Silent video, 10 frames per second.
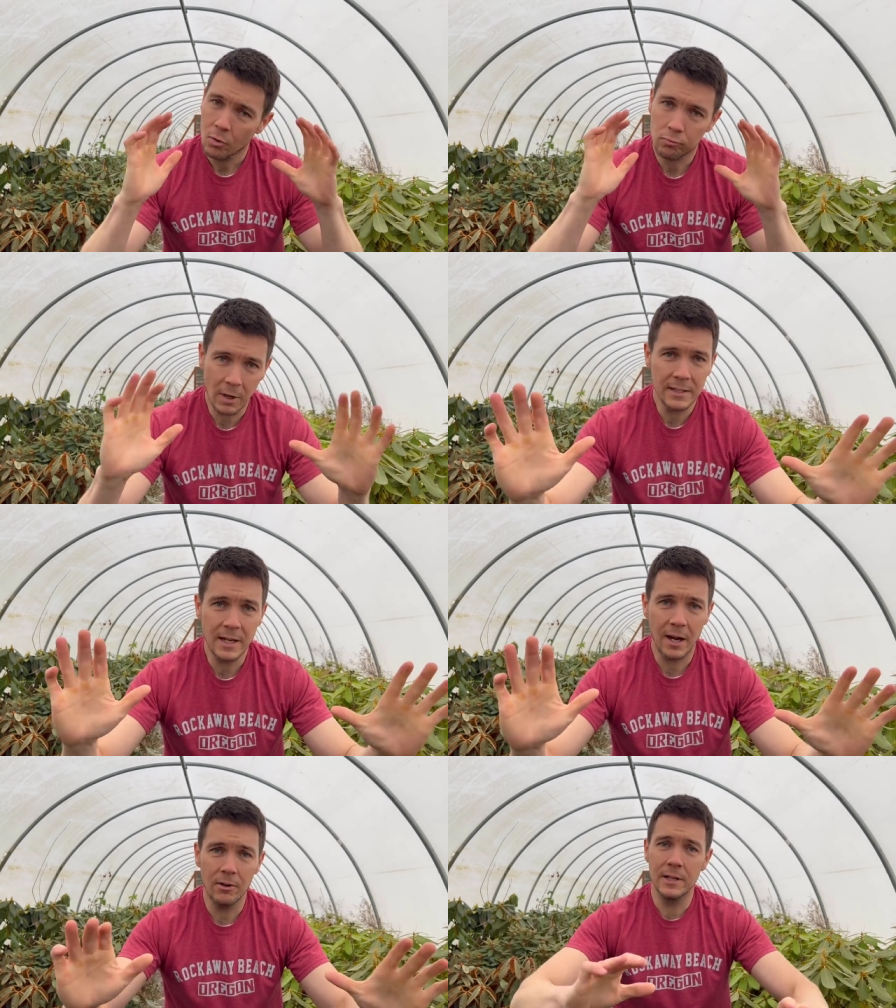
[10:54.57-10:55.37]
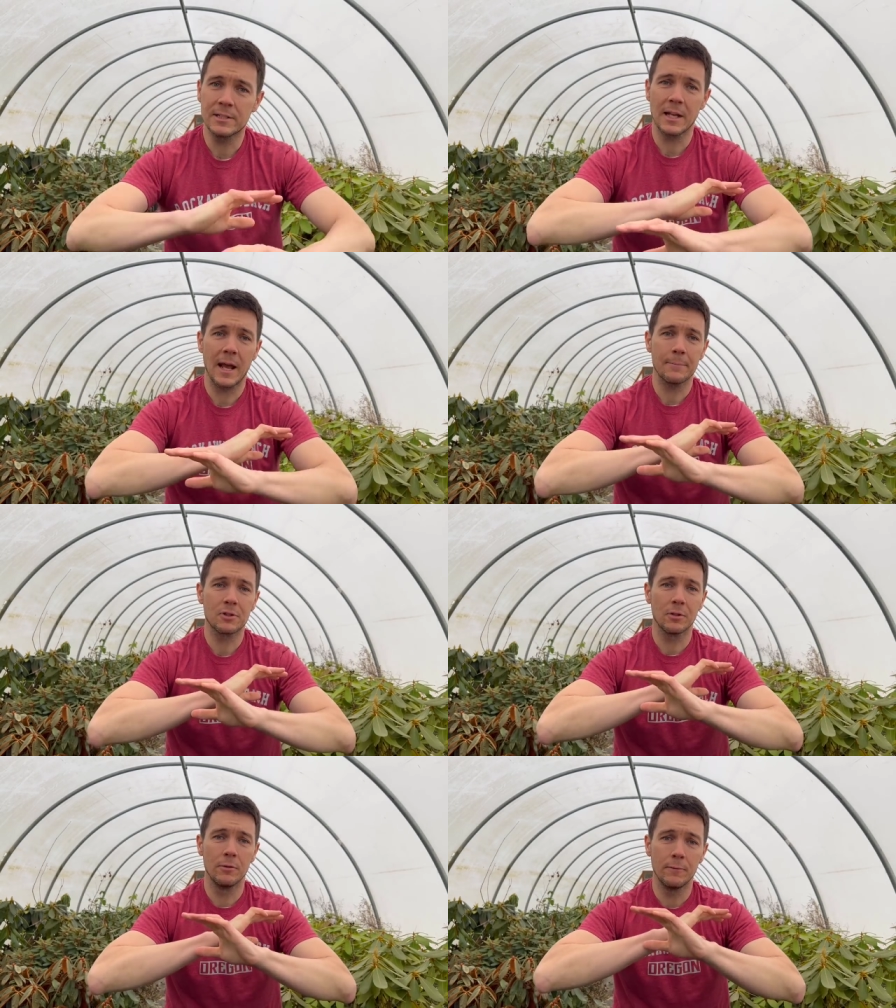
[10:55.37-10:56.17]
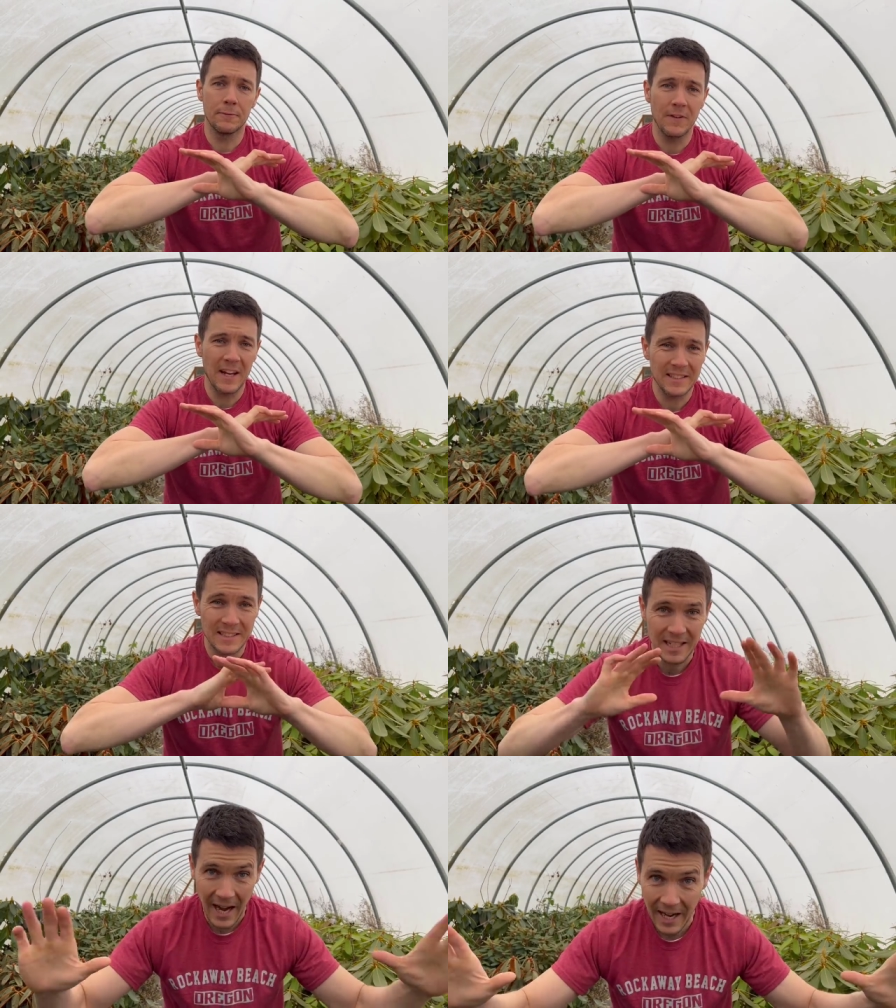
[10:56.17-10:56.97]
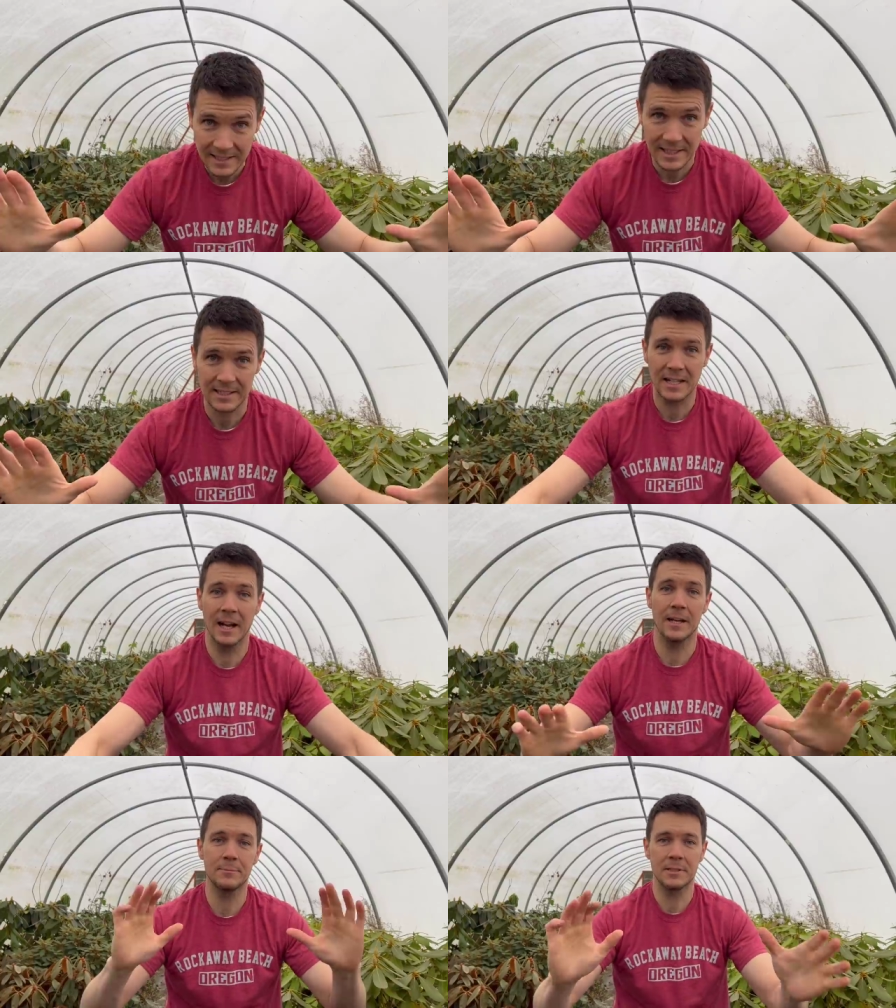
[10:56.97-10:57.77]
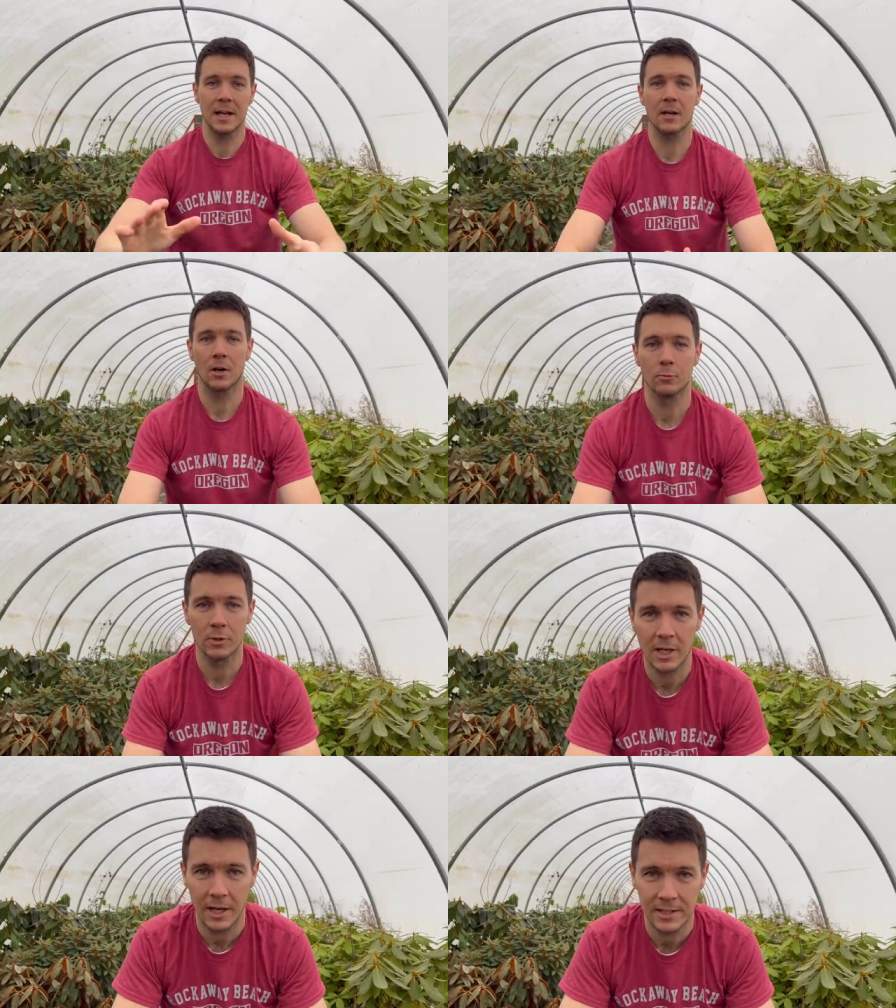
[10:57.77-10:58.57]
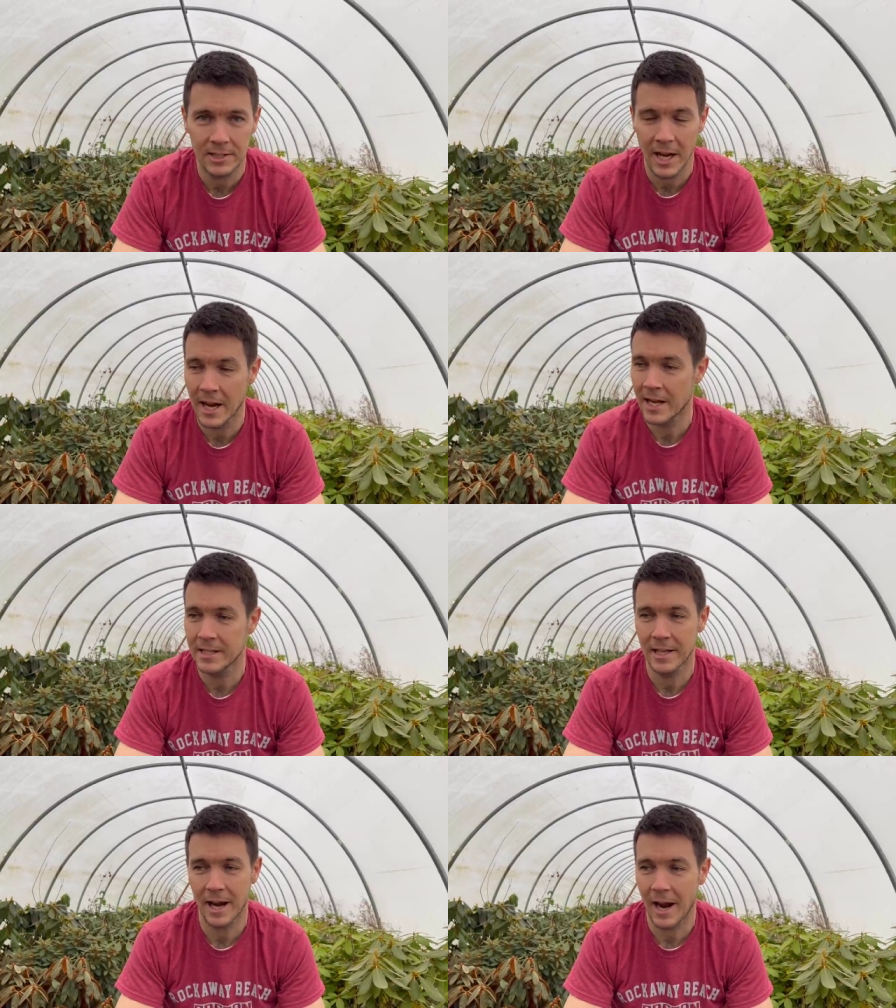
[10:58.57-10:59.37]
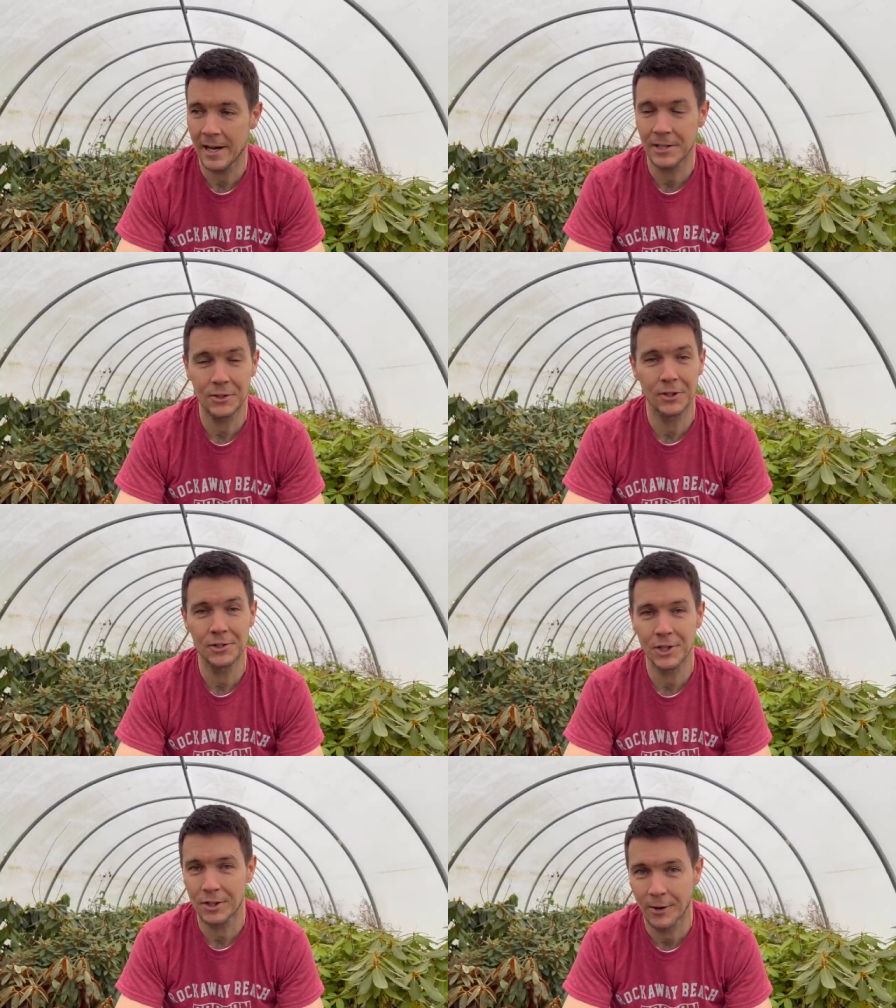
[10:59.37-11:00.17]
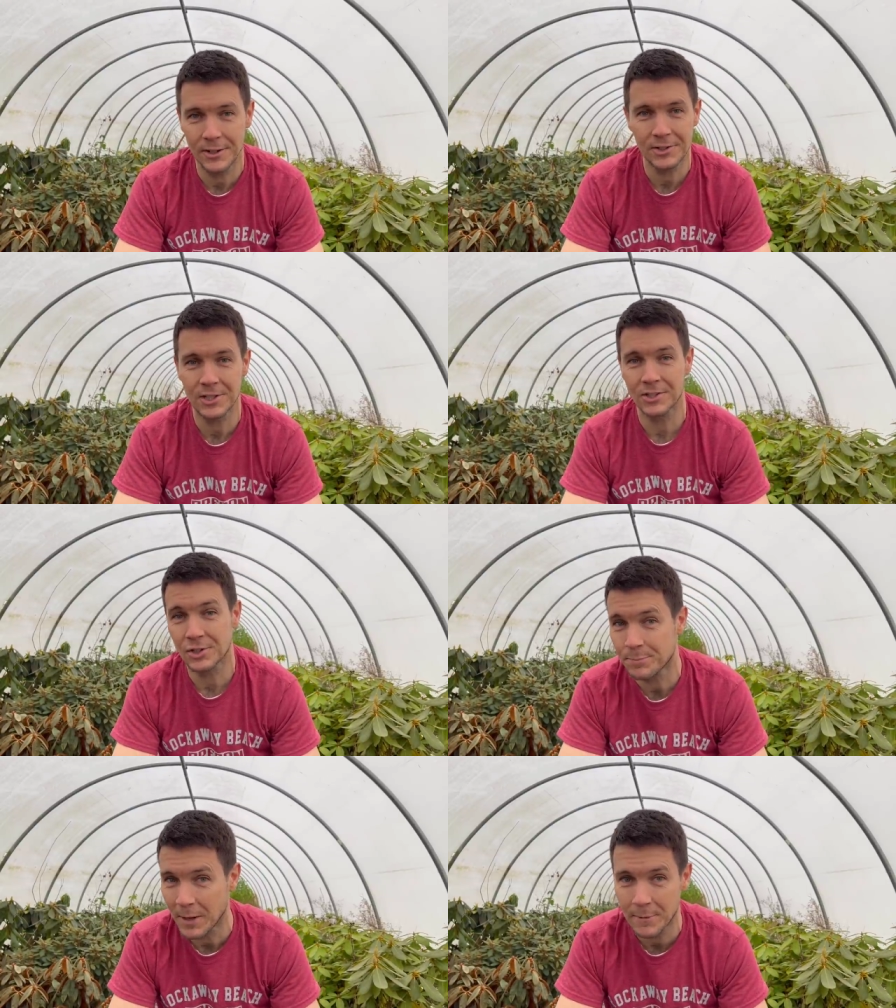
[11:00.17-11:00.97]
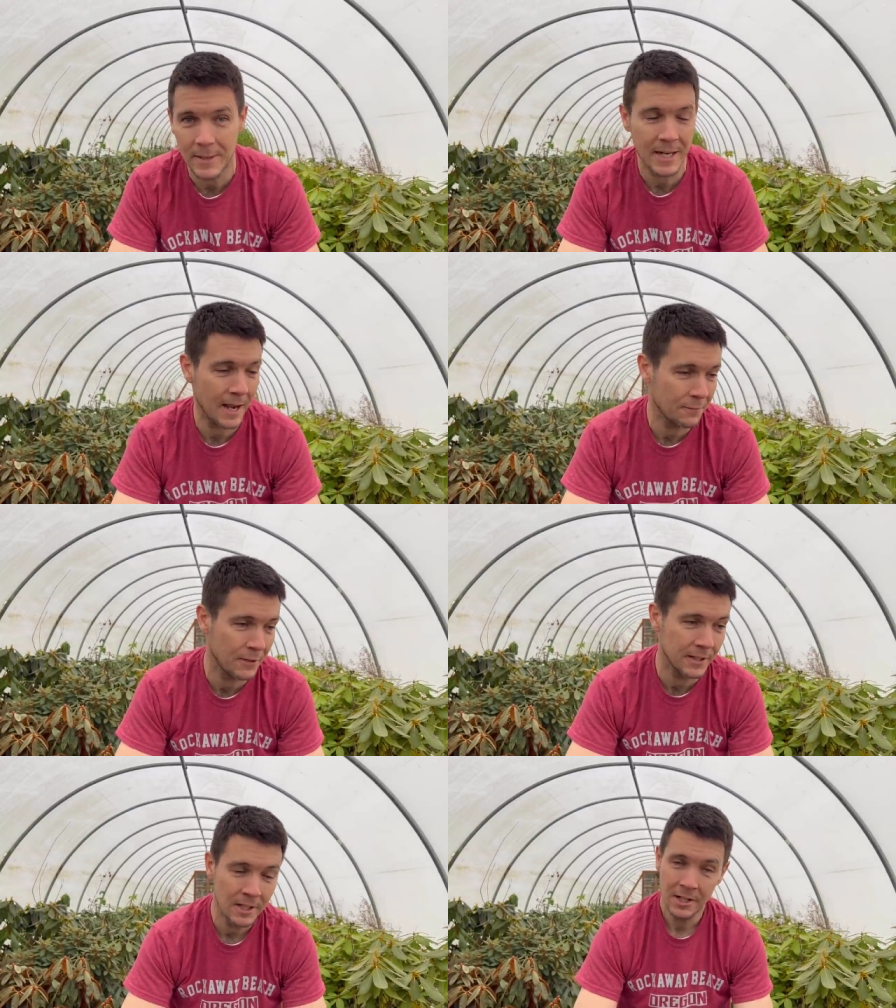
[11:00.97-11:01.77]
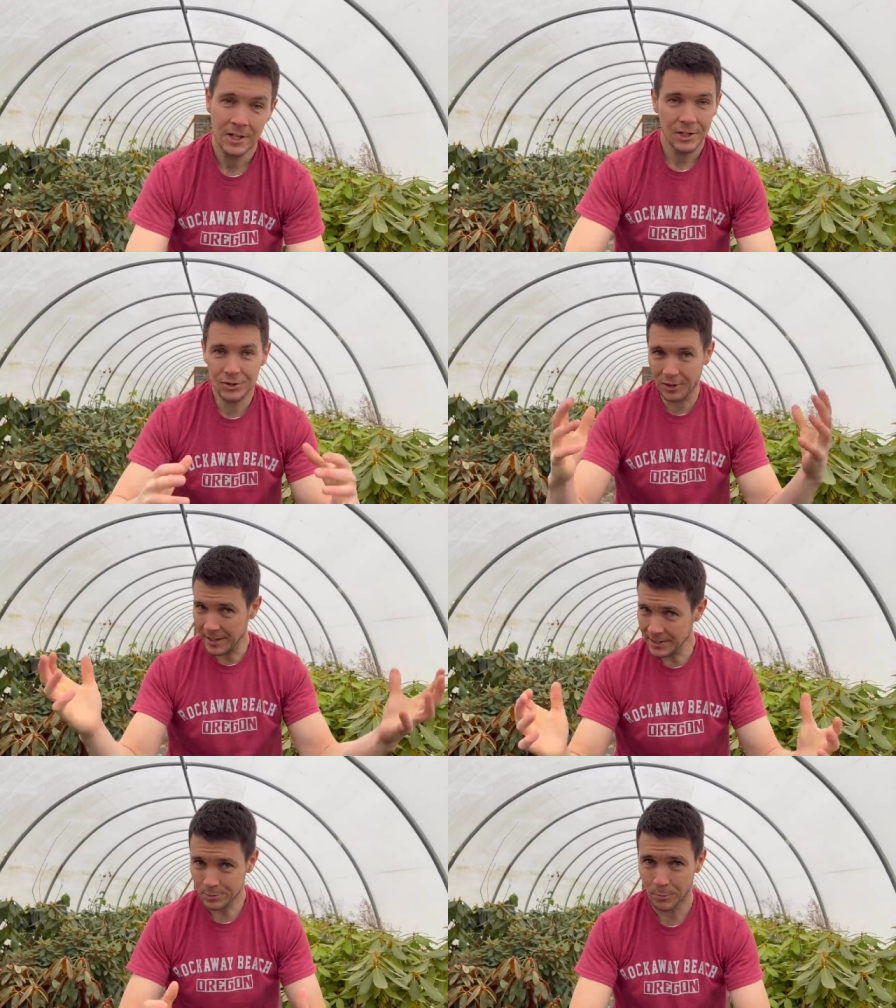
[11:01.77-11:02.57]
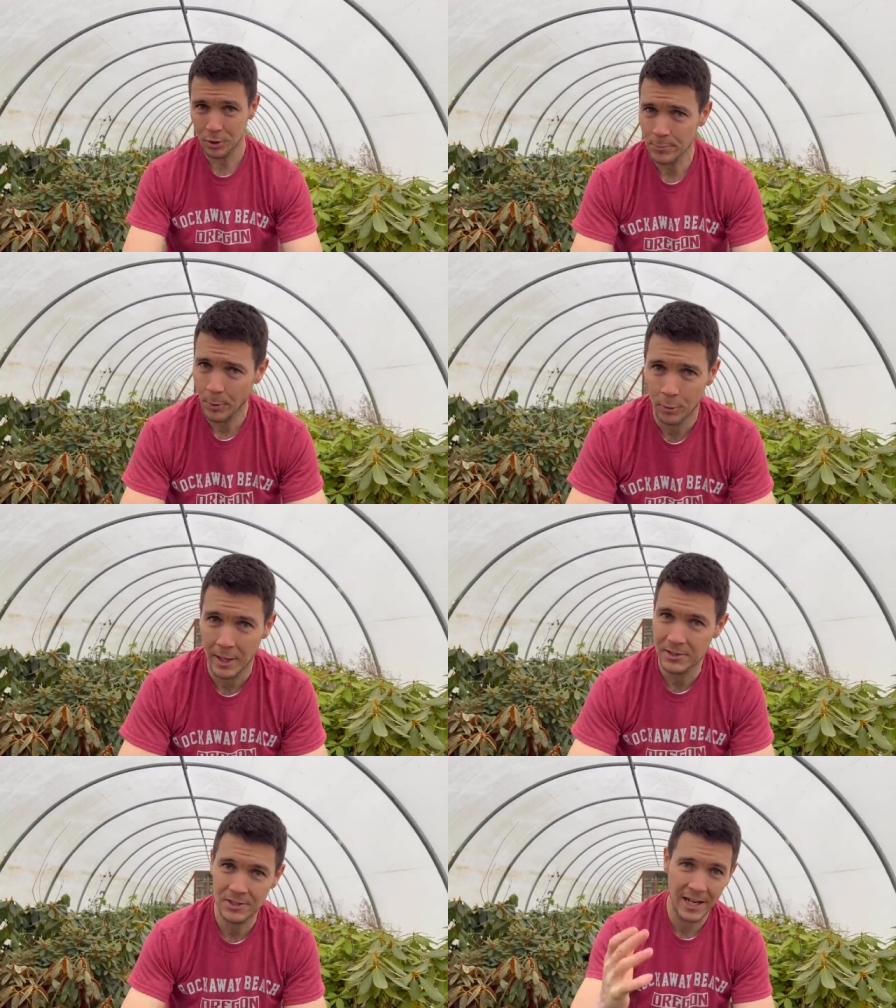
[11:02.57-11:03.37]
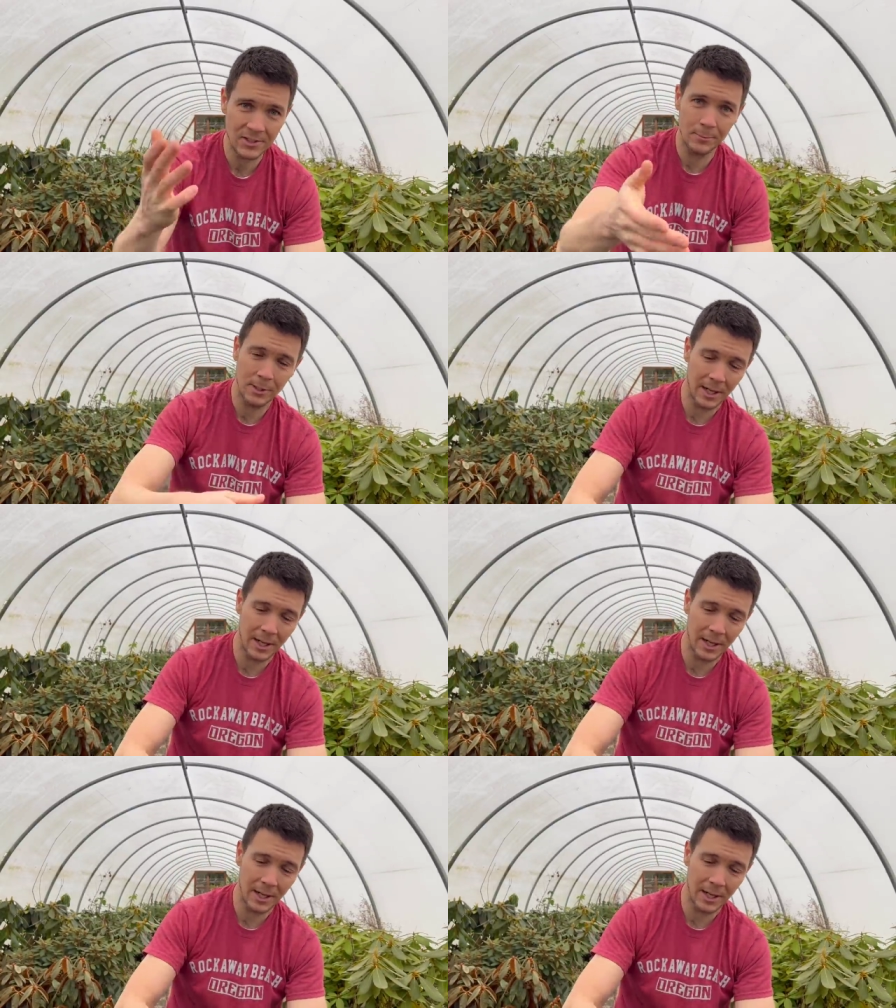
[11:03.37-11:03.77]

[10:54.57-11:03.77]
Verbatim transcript: Right now is an absolute fantastic time to take hardwood cuttings, and I'd encourage you to go out and just experiment and have fun. Try this multiple ways. Take some